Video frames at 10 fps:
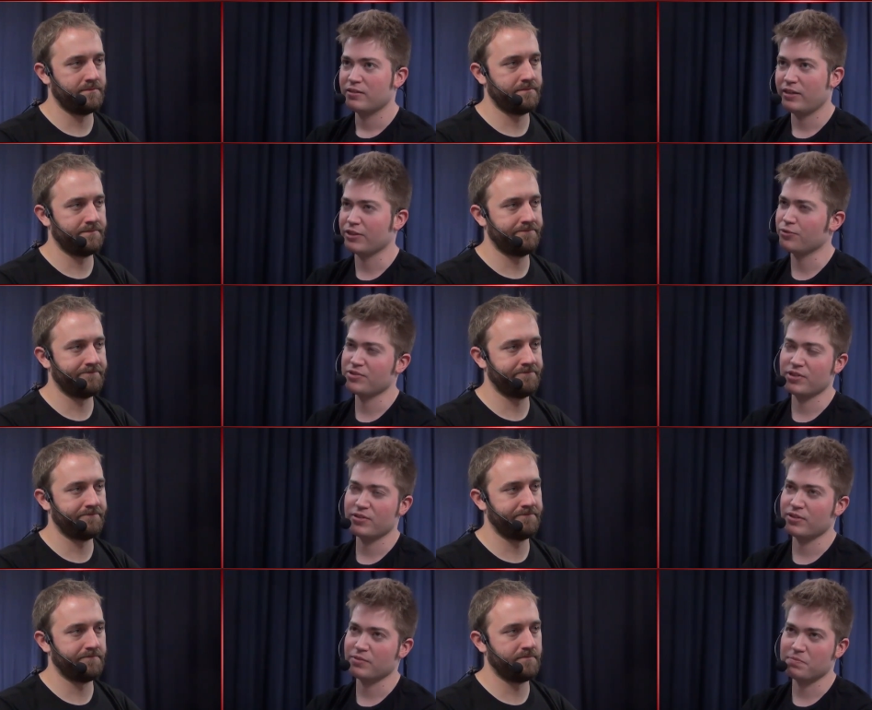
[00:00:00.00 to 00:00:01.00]
Speaker 1: like, there was the
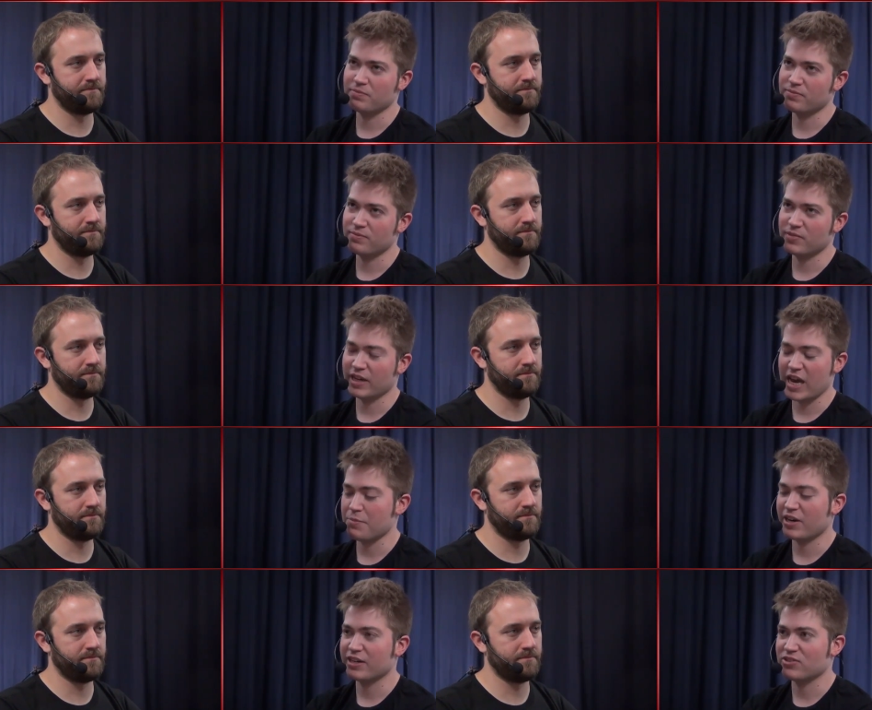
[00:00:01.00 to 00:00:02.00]
the the
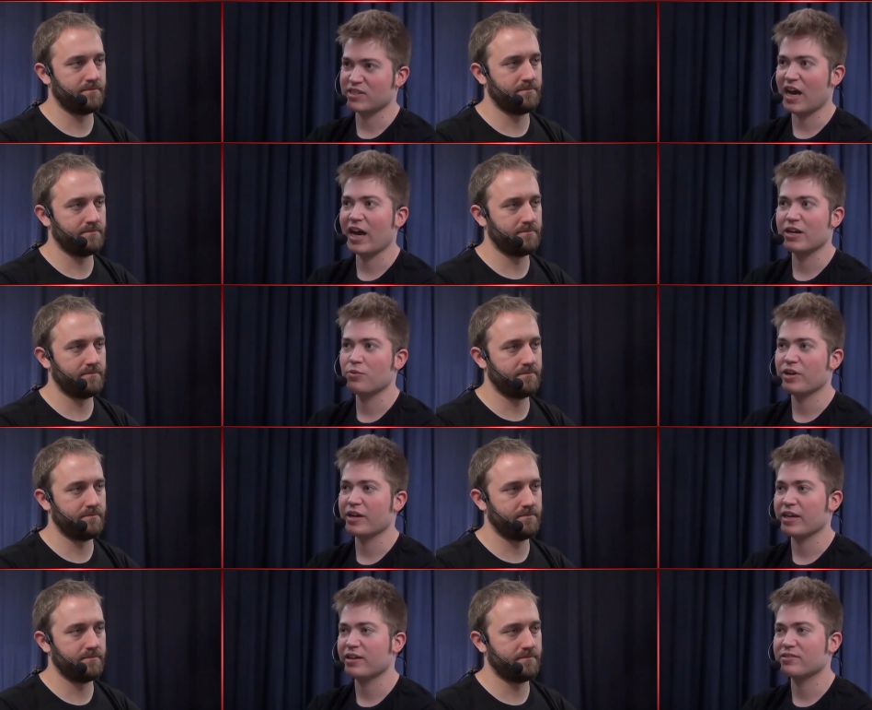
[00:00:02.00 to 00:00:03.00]
game that I just died when
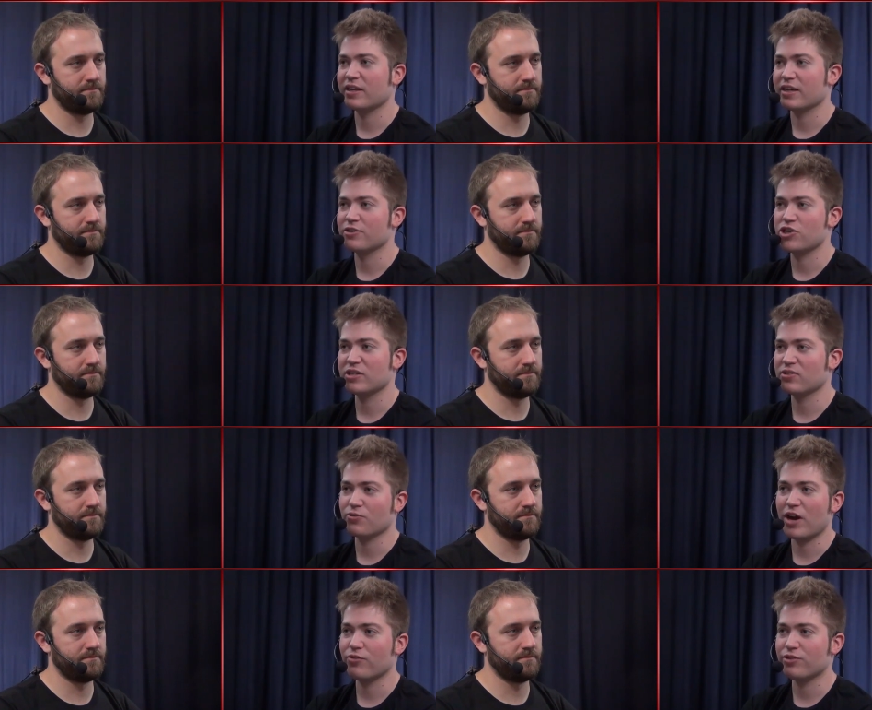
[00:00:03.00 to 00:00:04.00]
I cast like a Jace,
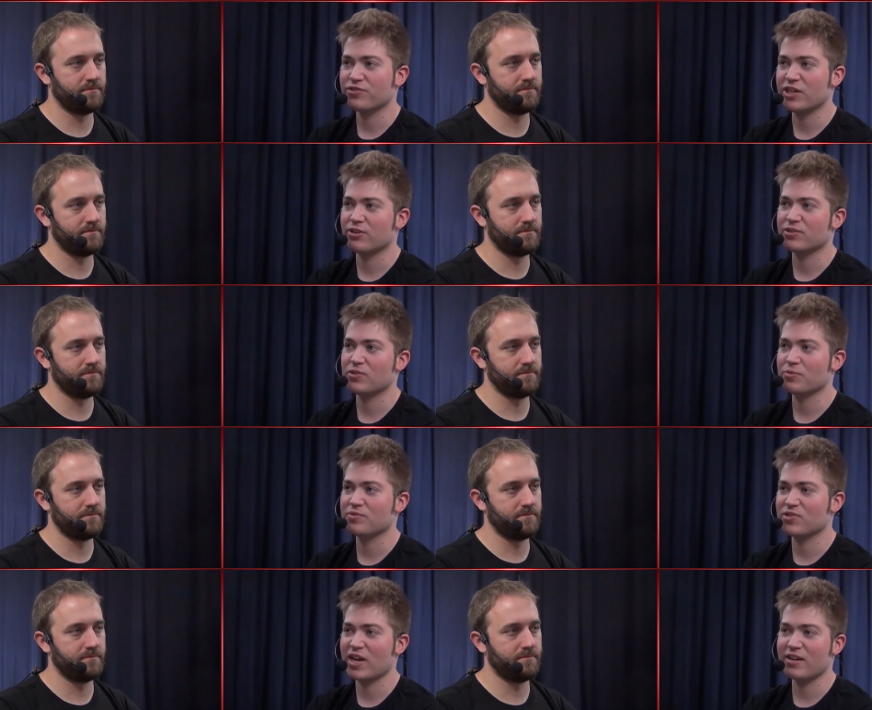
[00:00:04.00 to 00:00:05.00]
Unraveler of Secrets
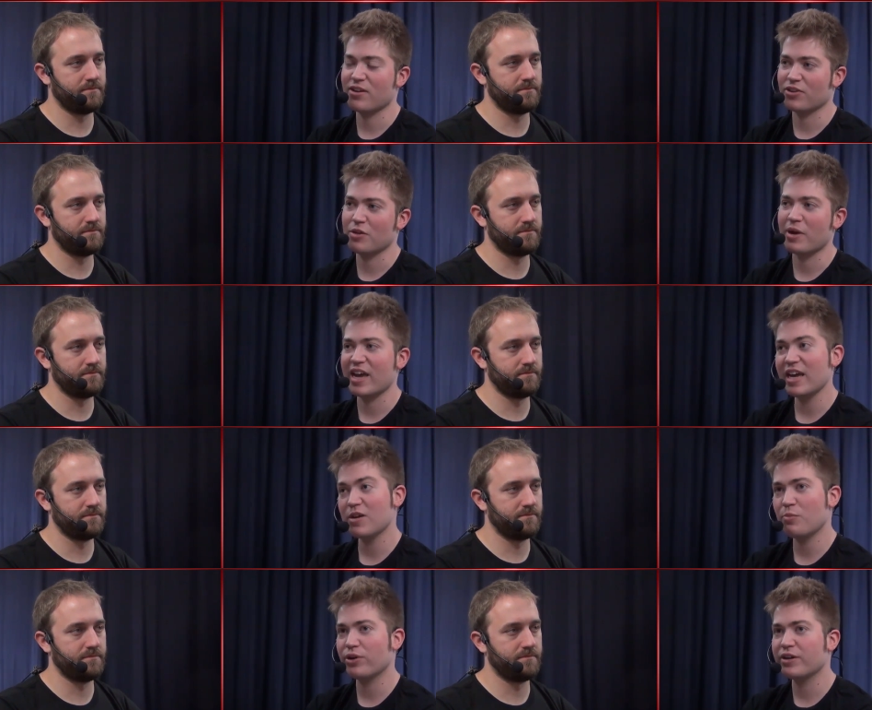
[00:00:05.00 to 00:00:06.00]
and just had nothing in my
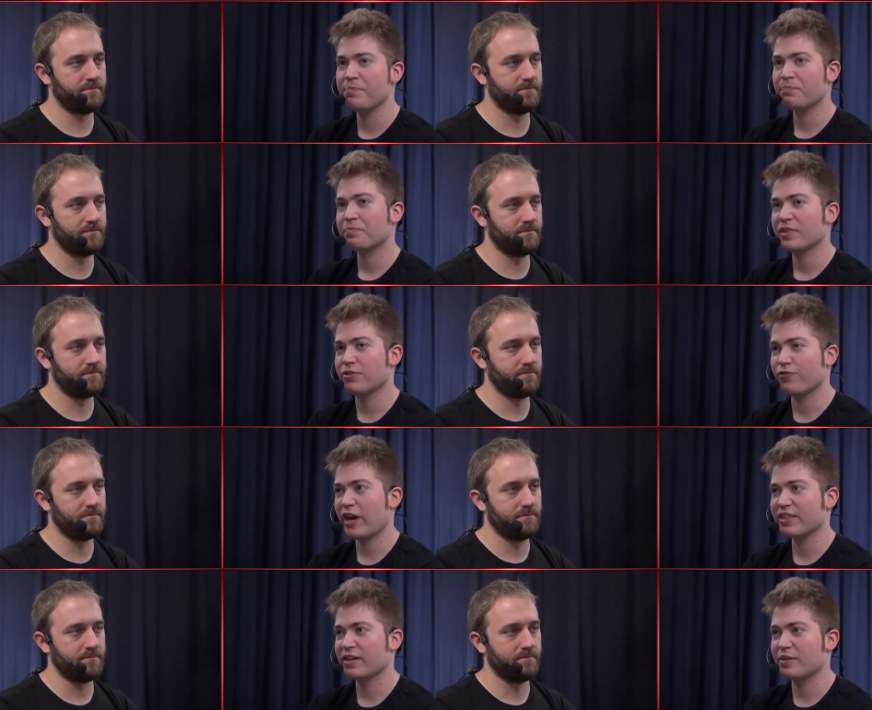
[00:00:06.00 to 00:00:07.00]
hand, but the
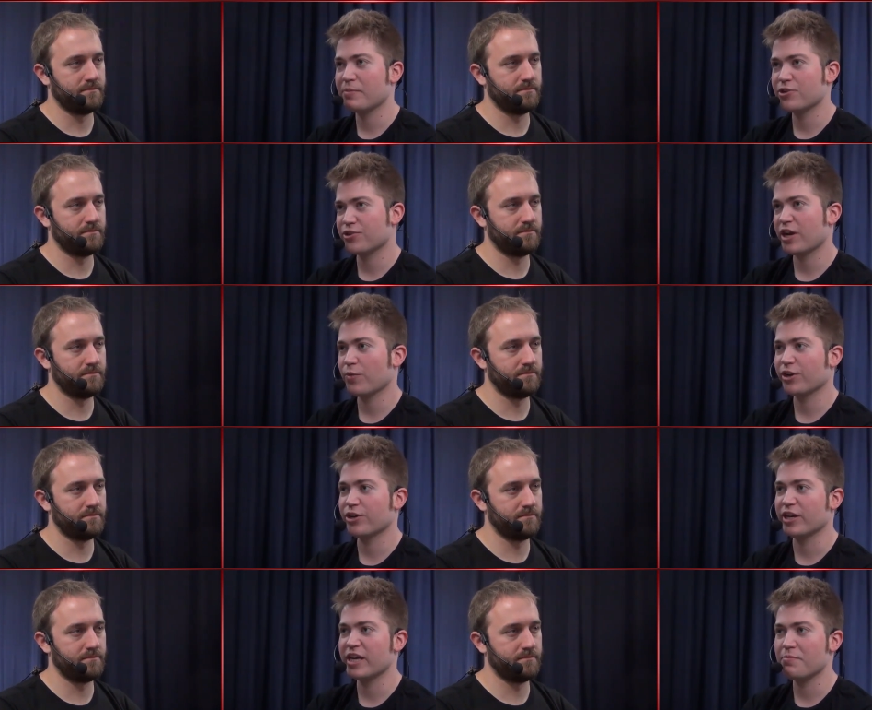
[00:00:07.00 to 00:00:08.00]
fact that Mage-Ring Network
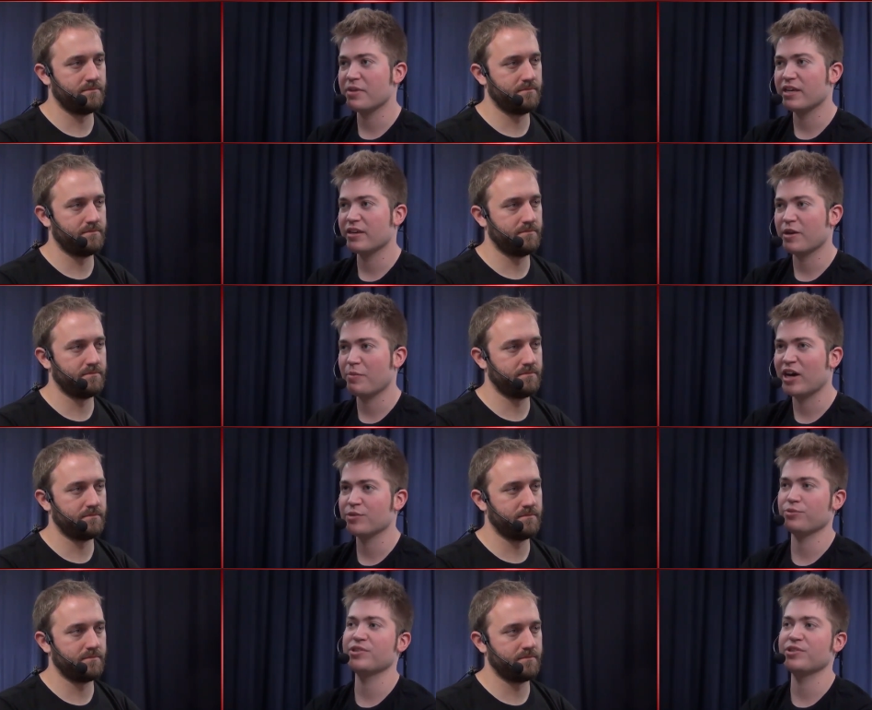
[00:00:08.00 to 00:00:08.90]
could give me a possible